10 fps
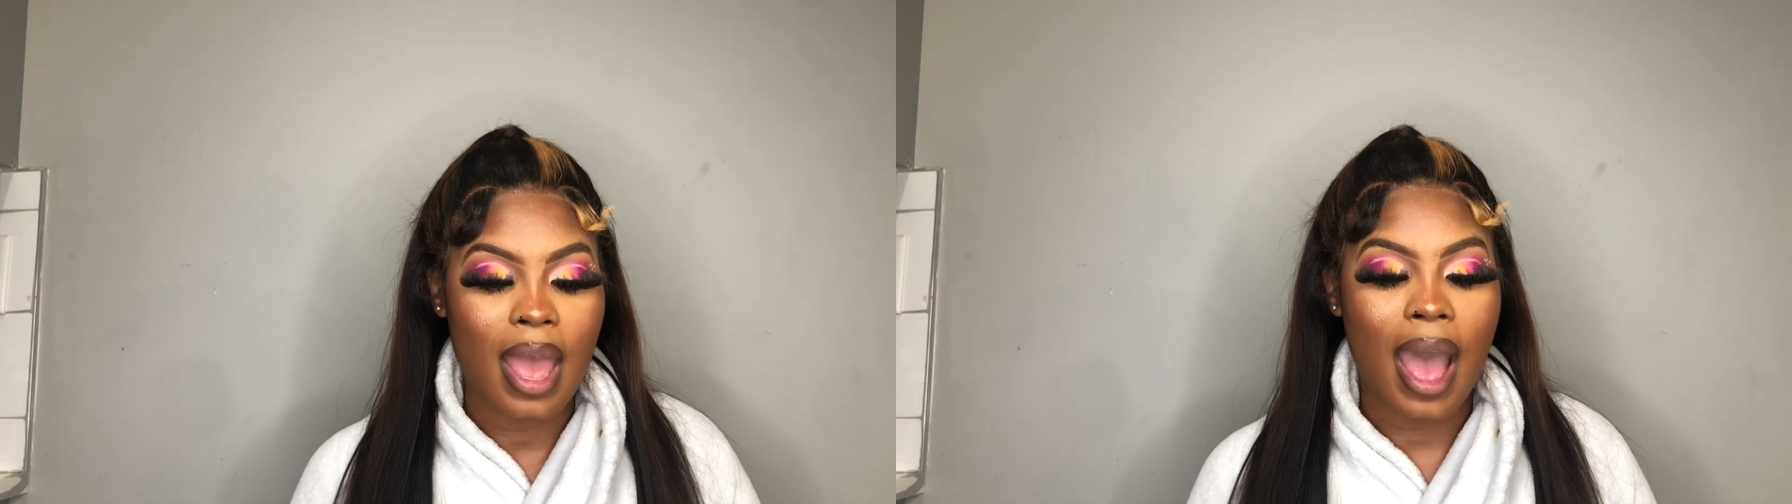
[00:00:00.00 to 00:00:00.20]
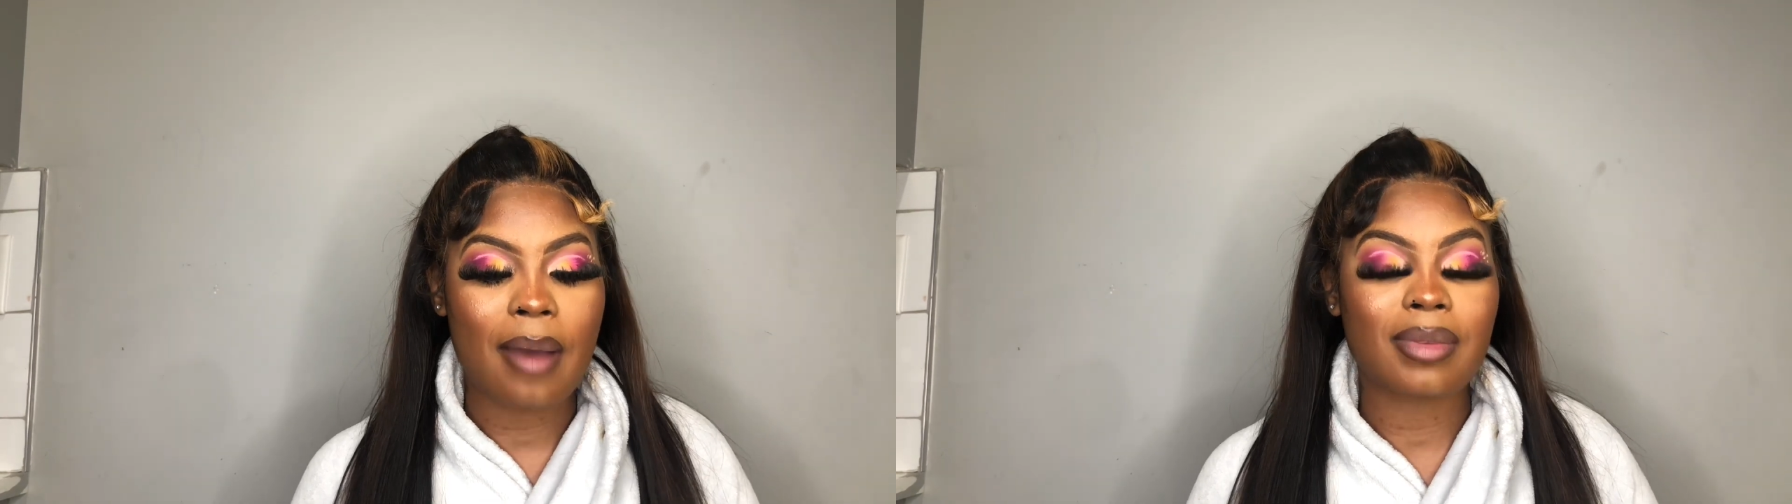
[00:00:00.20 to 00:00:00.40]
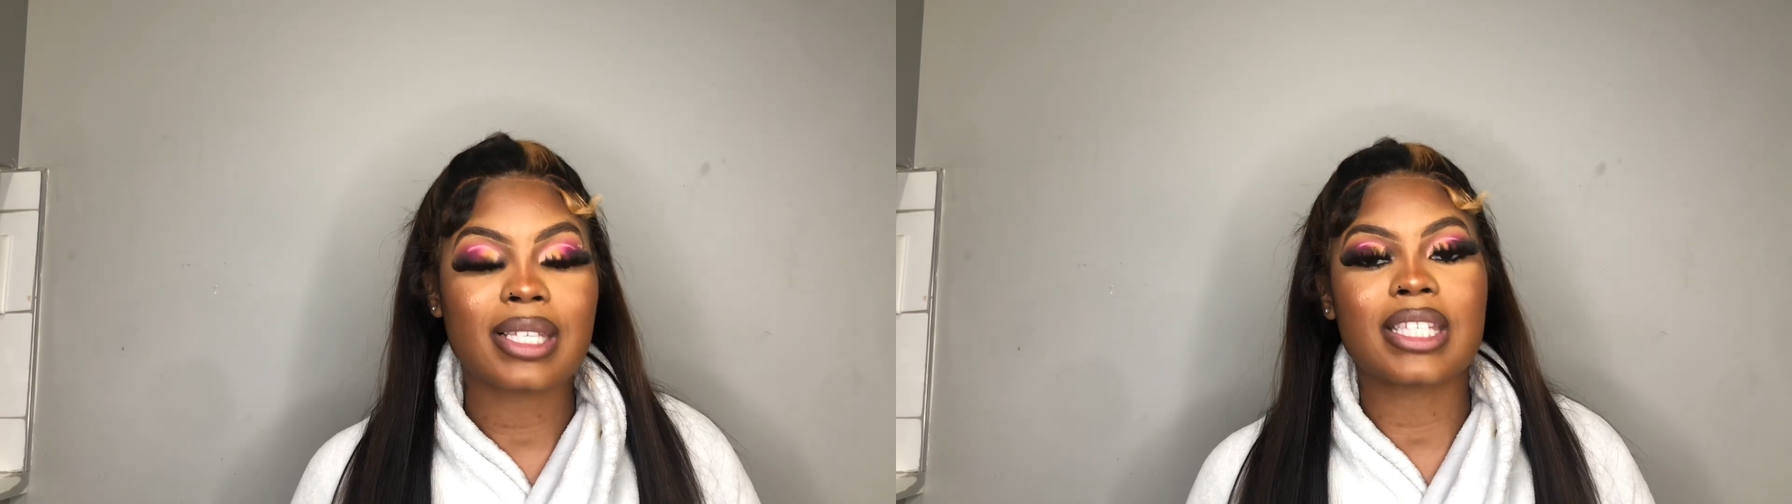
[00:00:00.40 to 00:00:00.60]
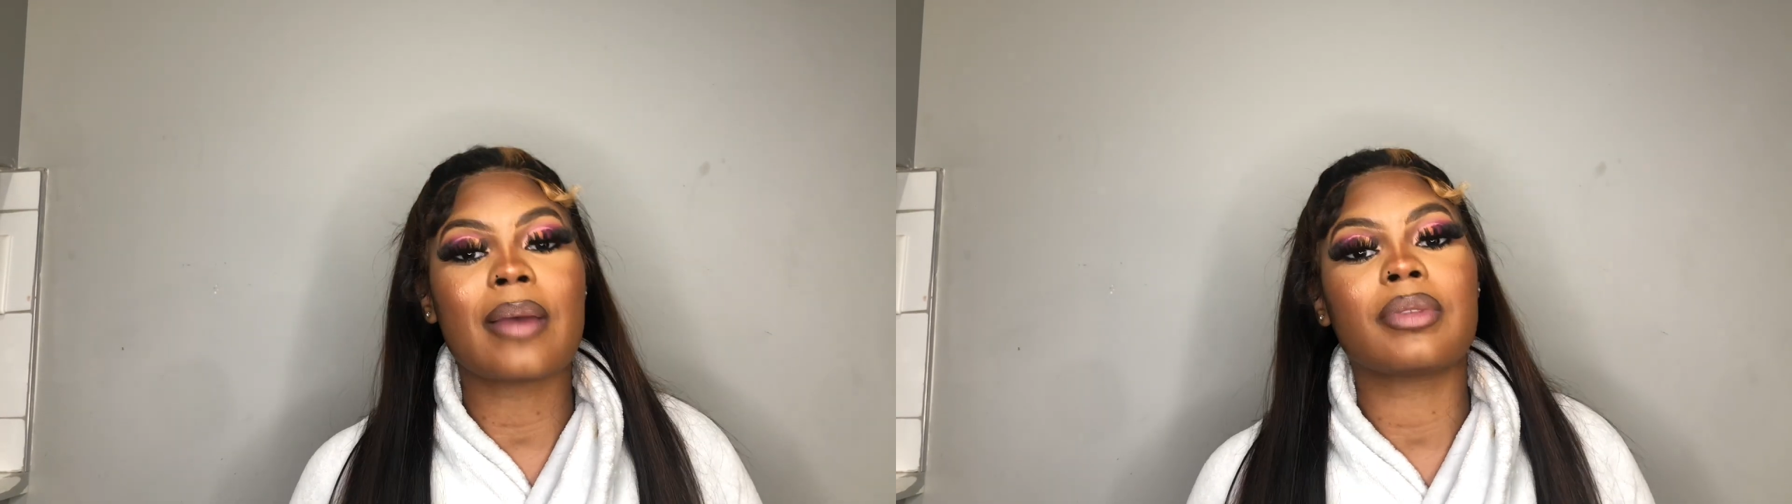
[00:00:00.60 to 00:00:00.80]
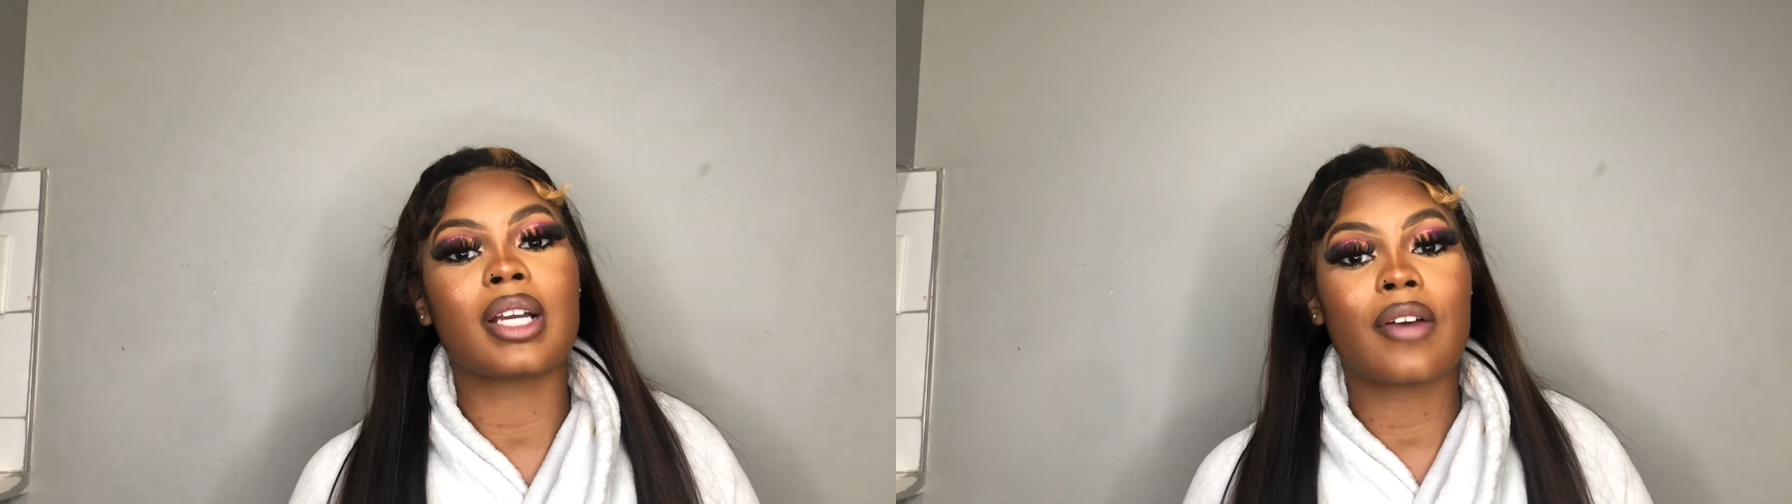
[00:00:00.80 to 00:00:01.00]
I'm
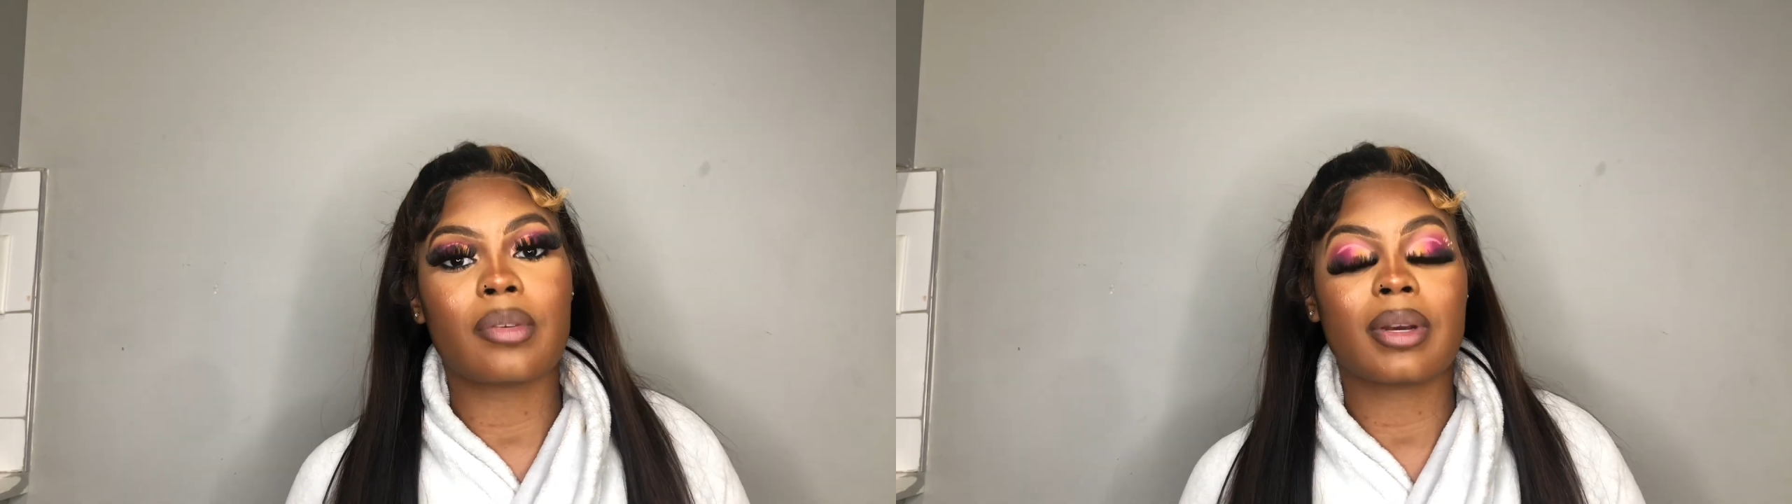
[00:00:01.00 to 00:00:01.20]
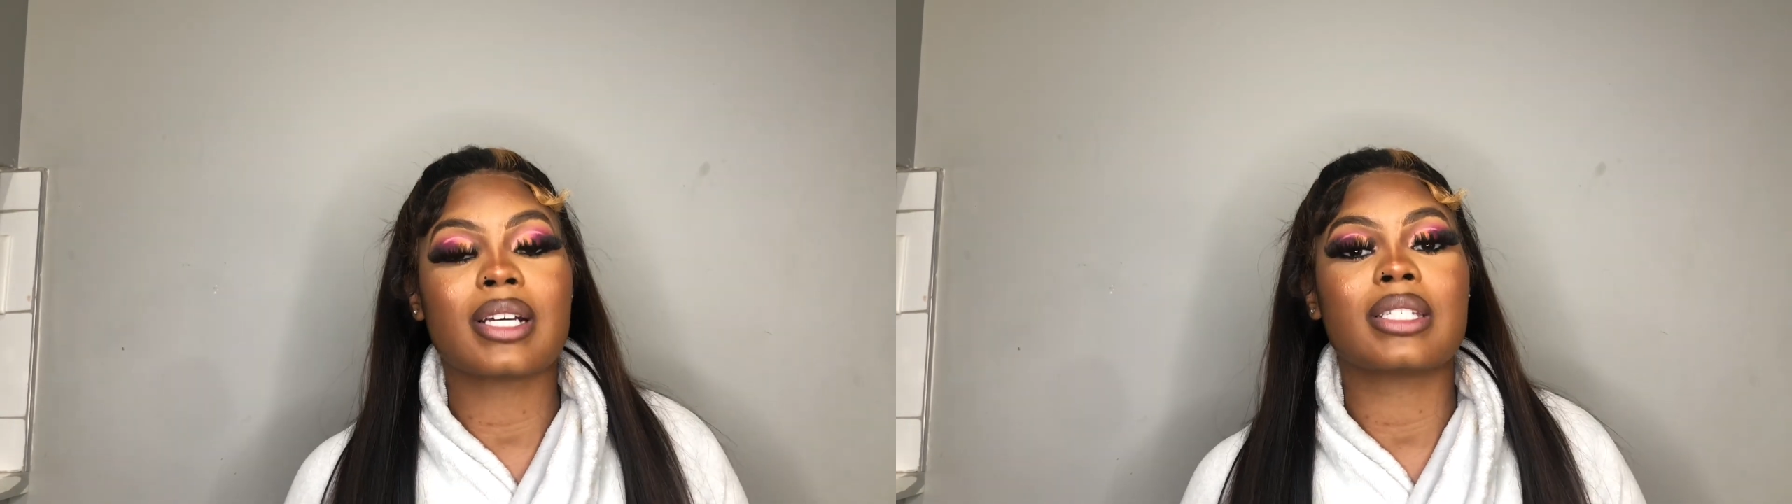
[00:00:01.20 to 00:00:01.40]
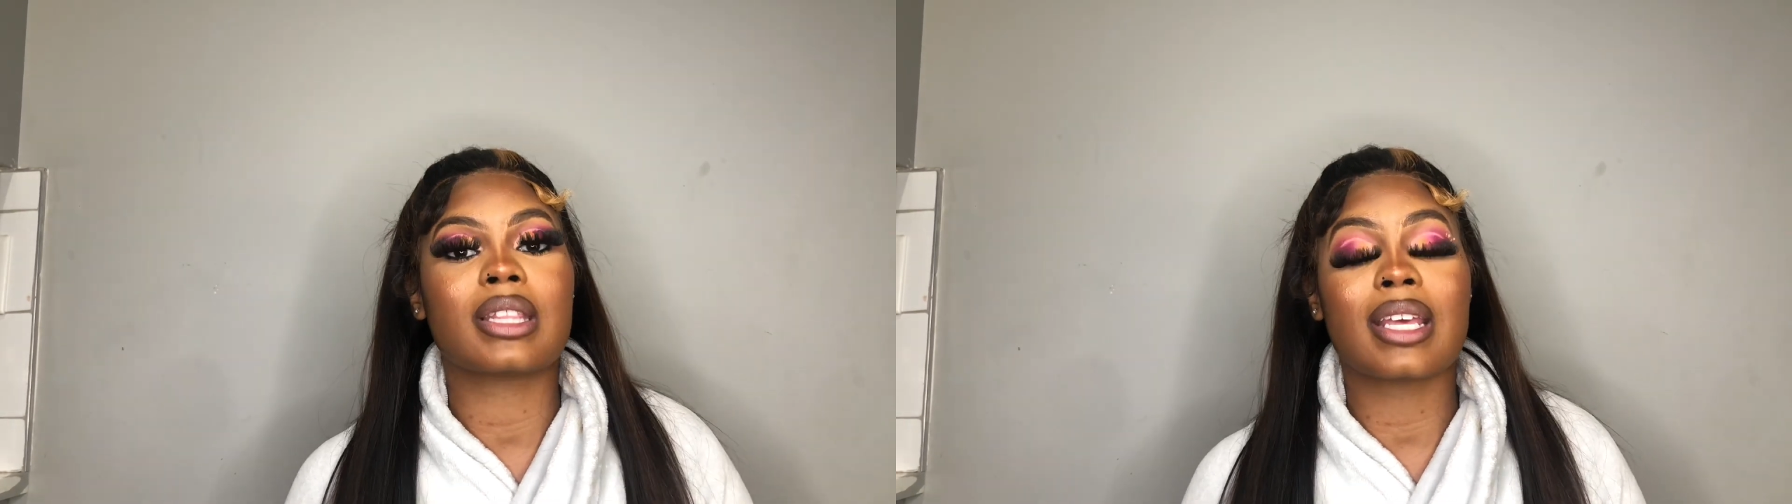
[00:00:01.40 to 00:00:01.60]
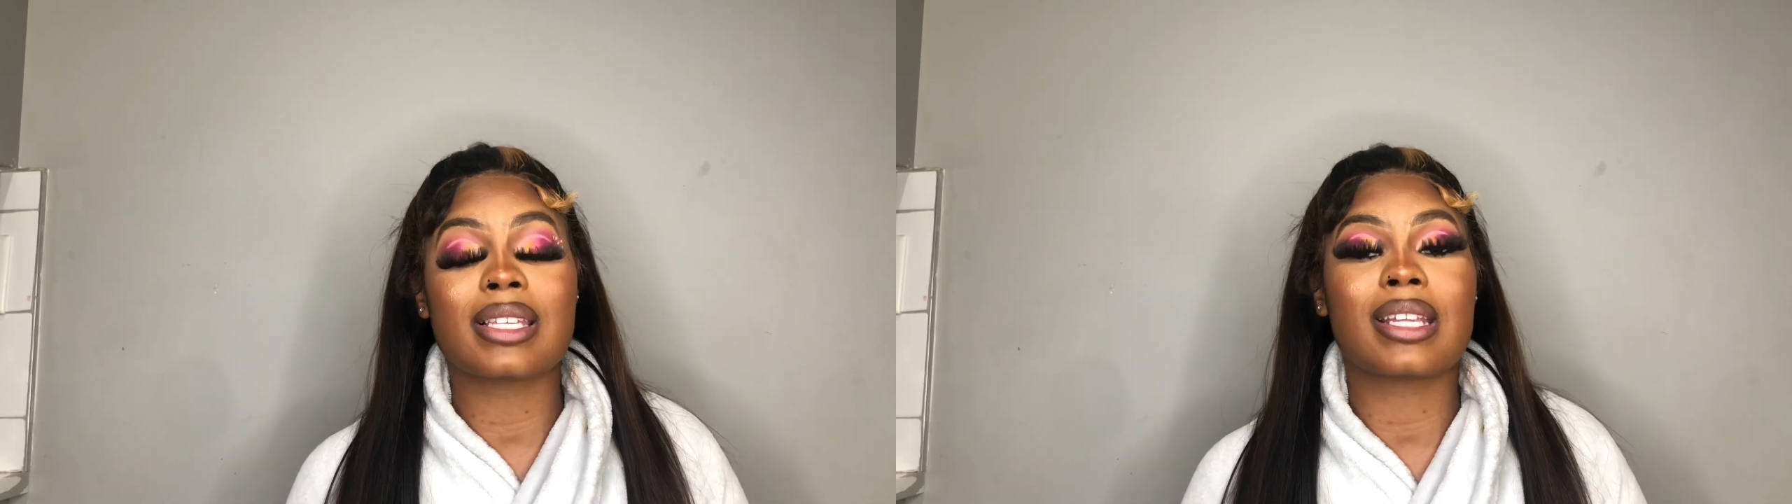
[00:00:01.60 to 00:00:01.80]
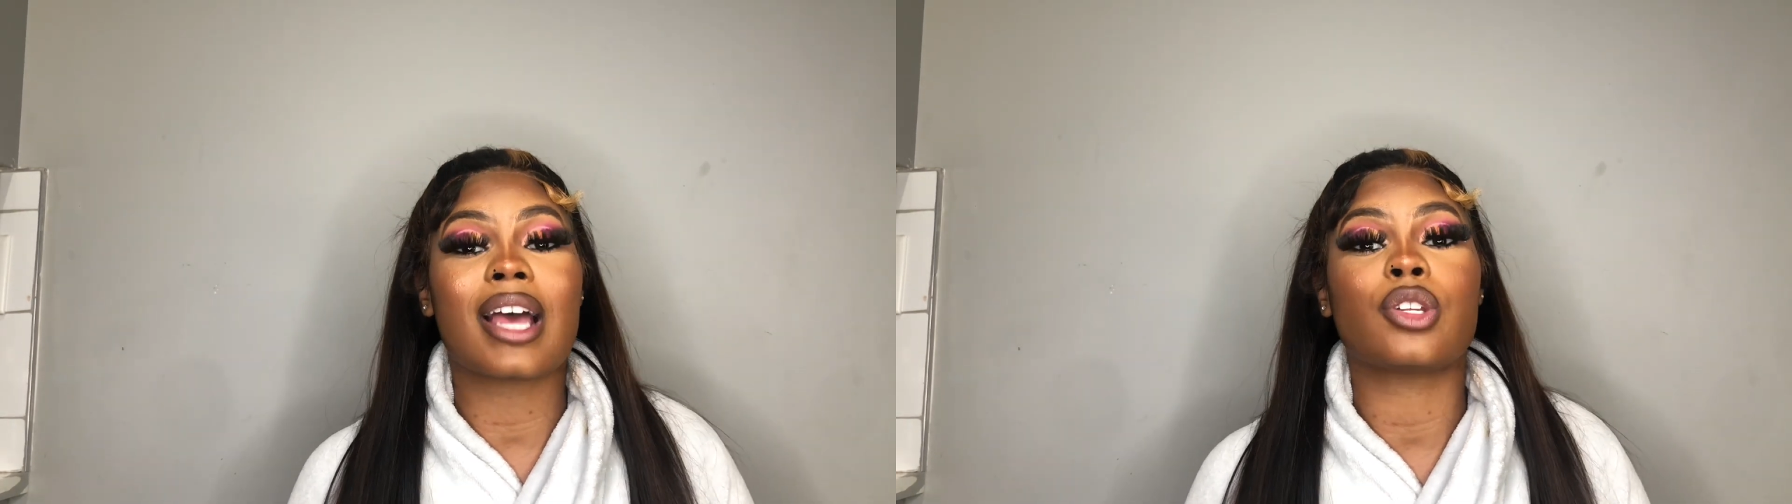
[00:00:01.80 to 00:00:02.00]
accepting of it because the
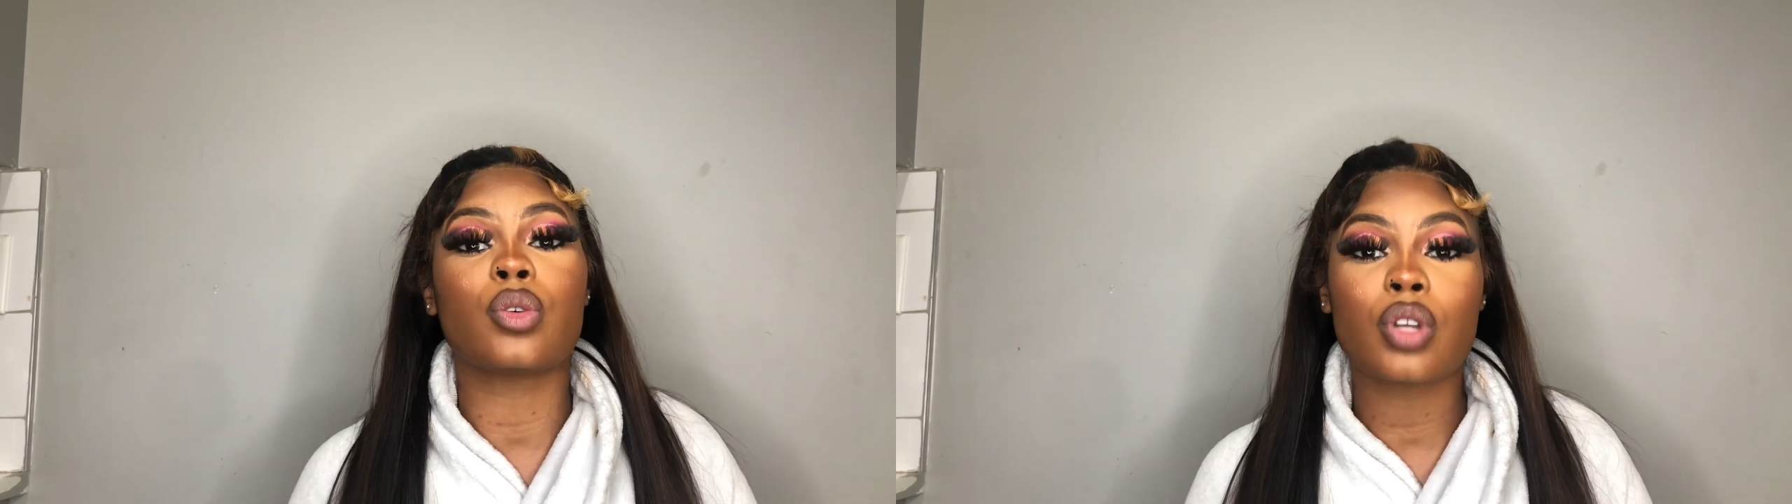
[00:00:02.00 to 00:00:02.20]
things that I do